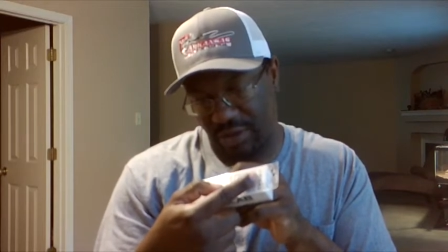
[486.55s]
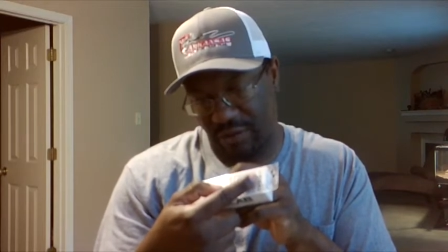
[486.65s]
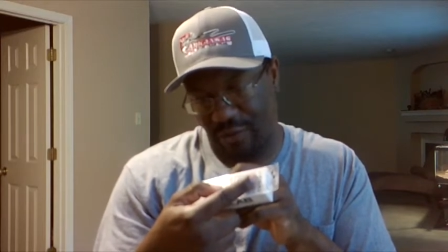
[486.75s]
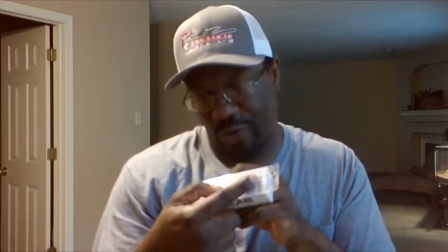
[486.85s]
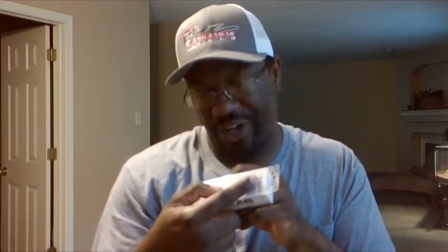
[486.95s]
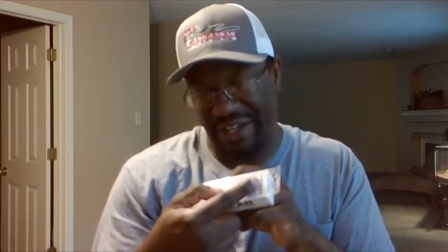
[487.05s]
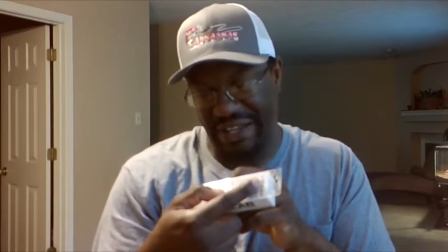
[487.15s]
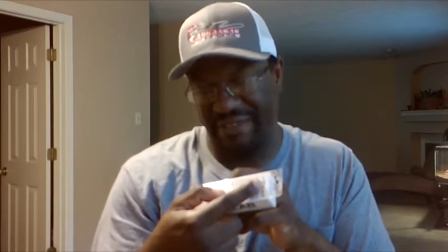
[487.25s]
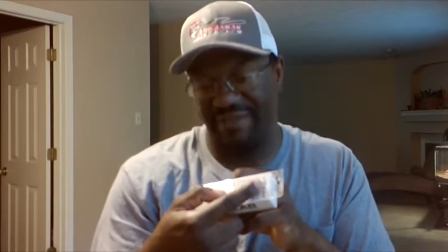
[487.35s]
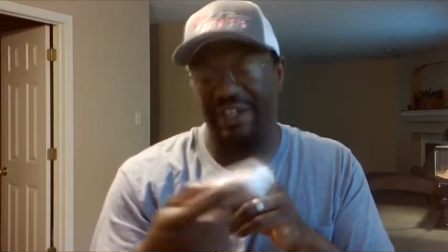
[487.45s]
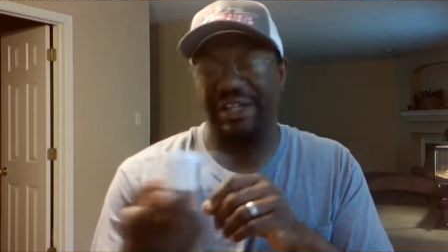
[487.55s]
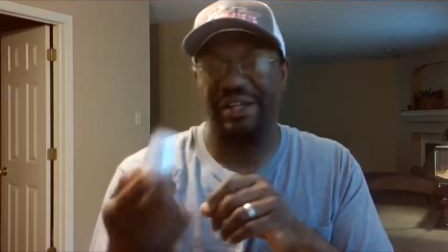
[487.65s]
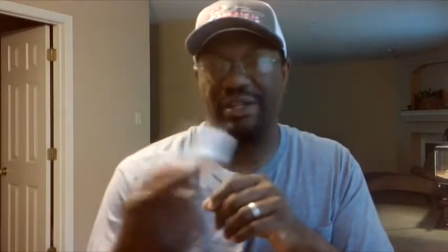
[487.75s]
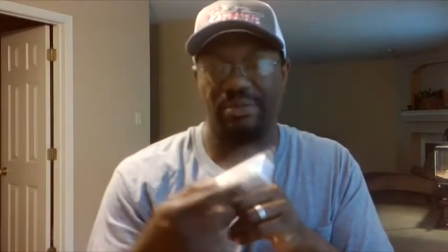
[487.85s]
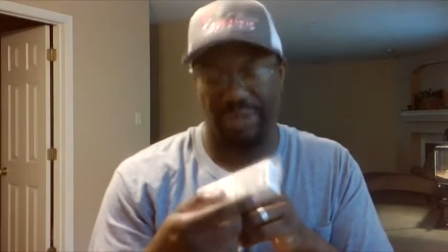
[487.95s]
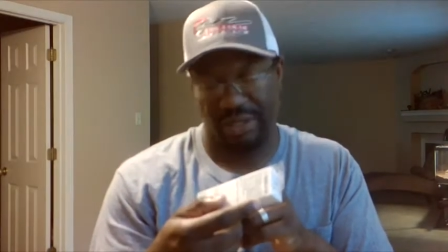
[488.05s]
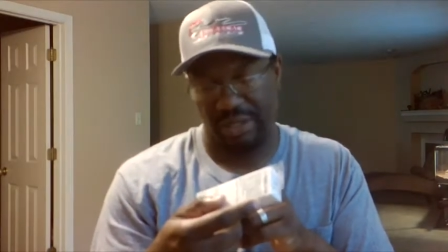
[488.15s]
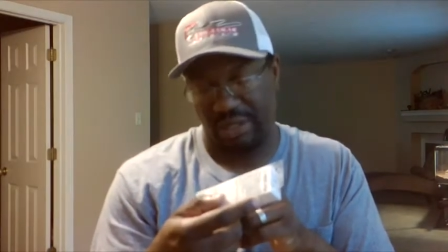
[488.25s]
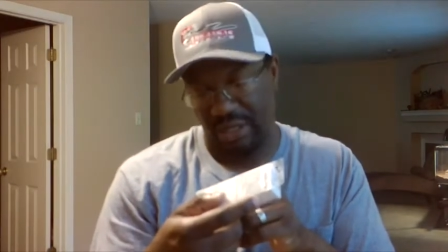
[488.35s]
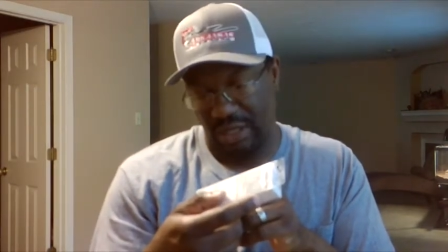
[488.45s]
four to ten feet deep
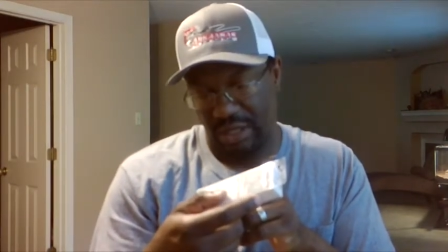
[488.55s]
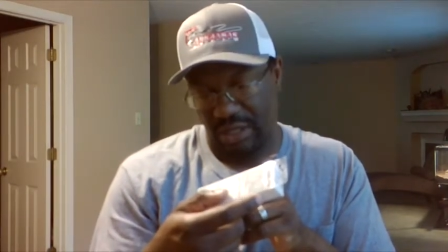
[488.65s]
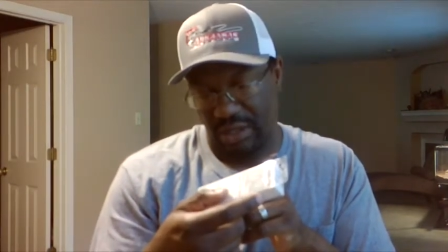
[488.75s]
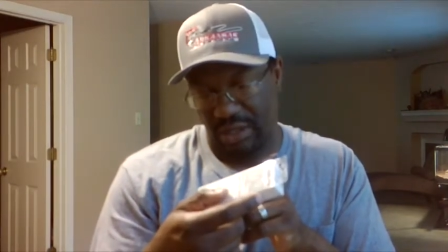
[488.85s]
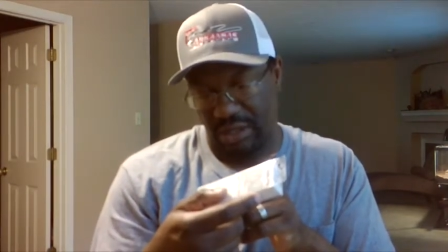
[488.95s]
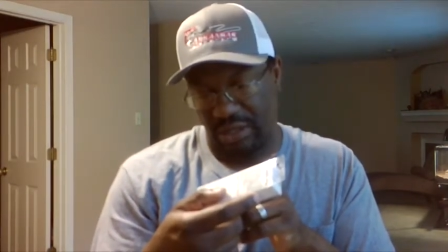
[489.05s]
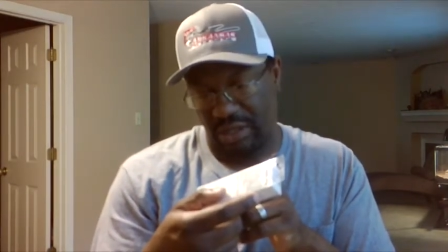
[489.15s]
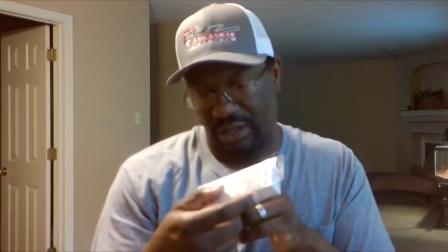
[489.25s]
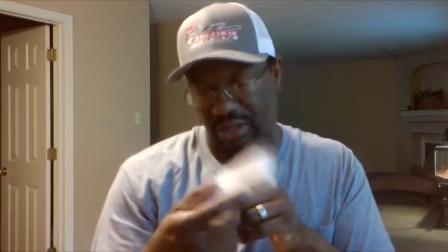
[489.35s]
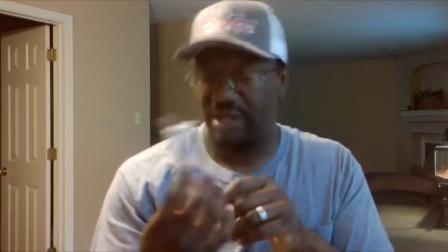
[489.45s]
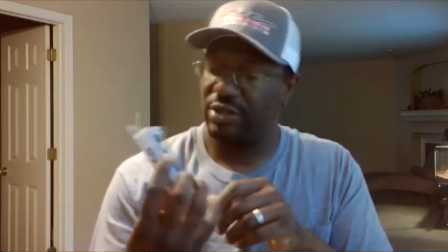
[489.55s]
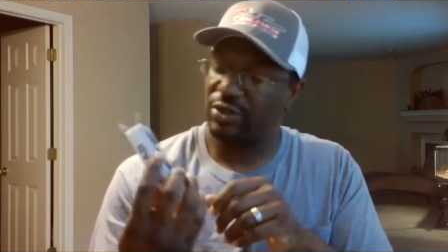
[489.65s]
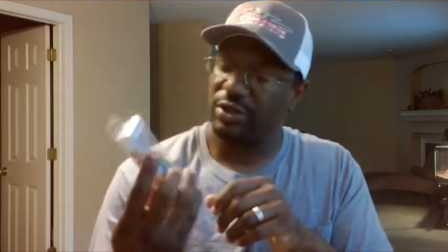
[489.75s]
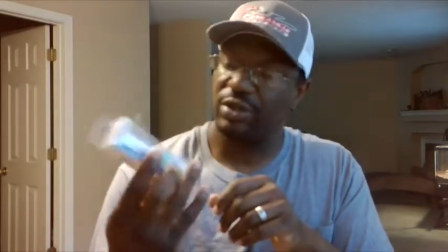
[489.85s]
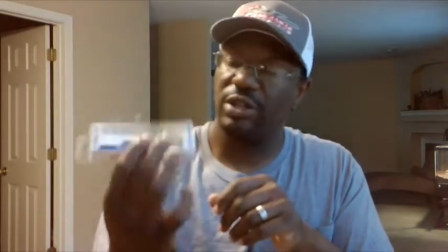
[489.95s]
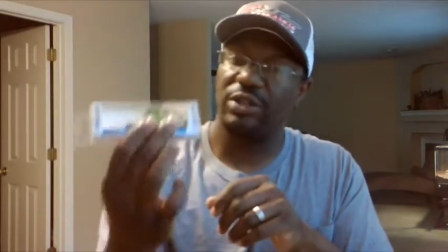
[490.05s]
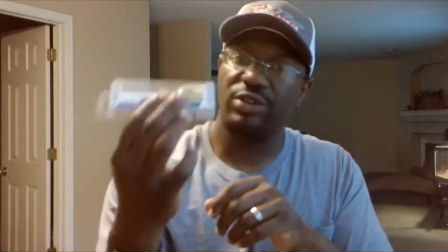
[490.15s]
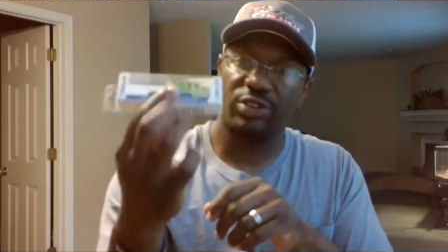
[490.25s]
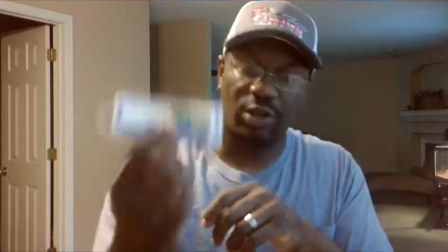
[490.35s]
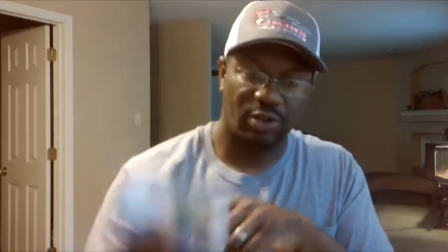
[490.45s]
and this color color is
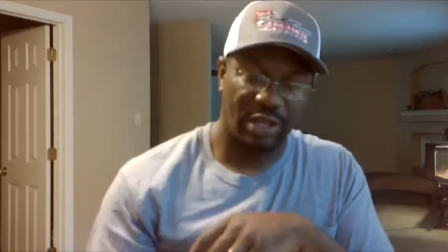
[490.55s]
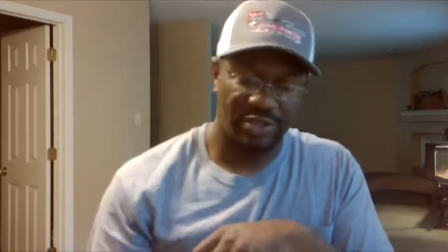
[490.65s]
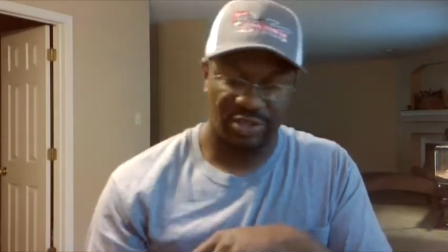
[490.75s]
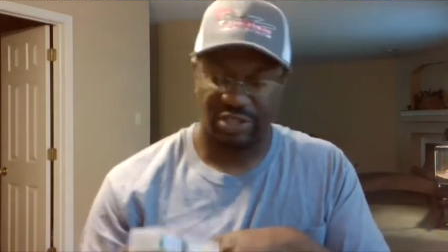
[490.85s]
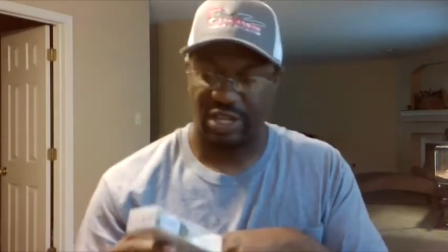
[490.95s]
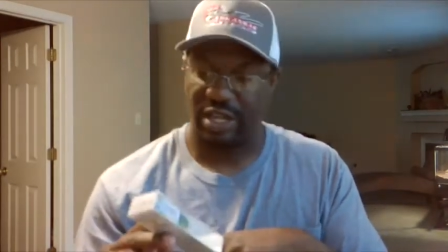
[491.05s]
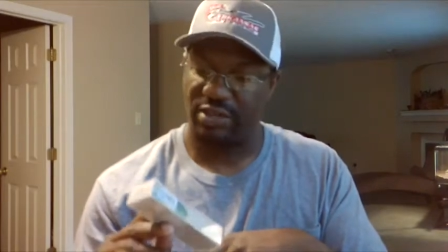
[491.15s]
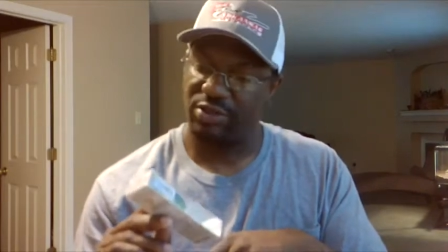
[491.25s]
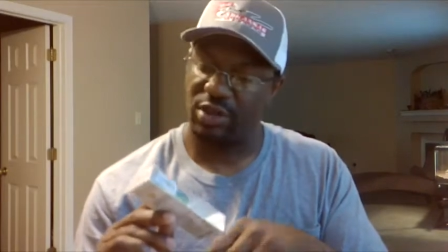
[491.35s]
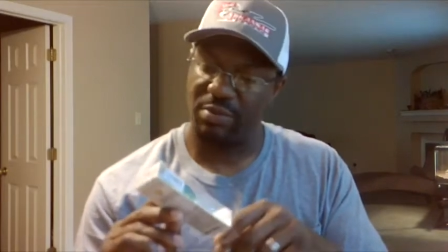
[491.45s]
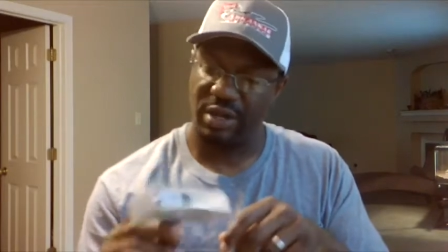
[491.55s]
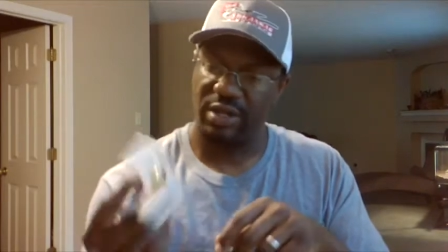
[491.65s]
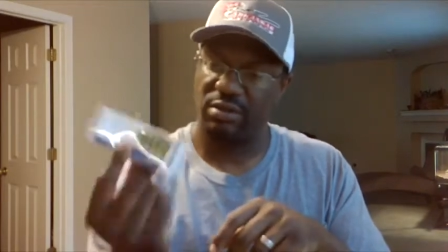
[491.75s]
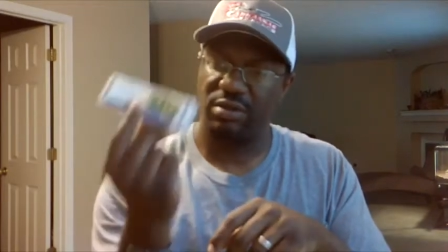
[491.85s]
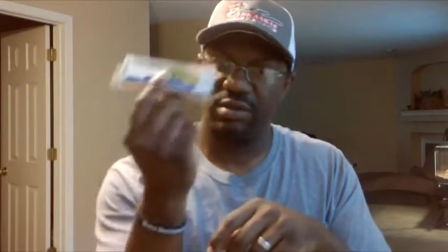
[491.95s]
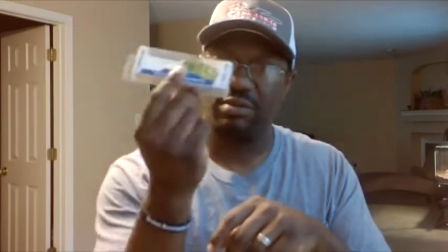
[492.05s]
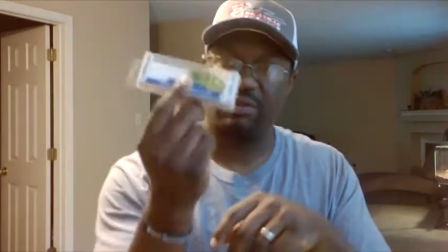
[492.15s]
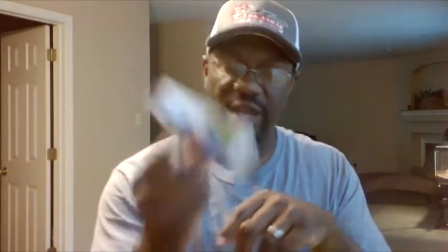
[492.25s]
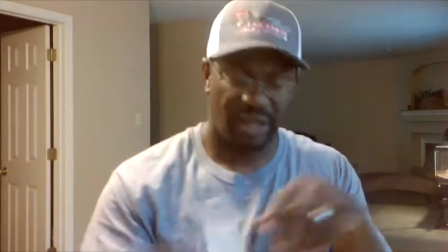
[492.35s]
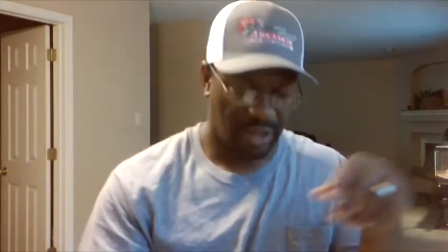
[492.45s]
called laser shad so I might
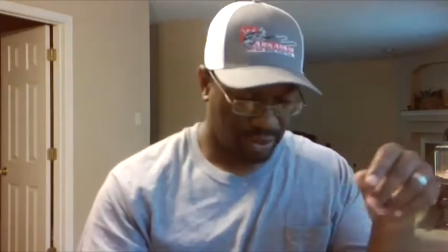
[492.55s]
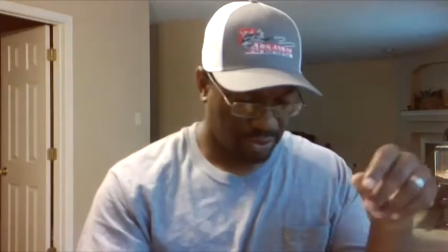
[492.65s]
tie that on